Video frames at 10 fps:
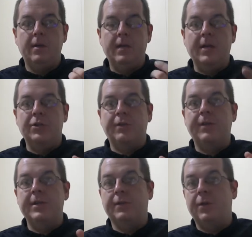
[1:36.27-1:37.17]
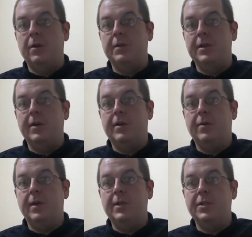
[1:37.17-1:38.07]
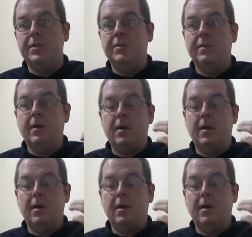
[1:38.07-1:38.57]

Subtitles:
the entry fee is a voluntary donation.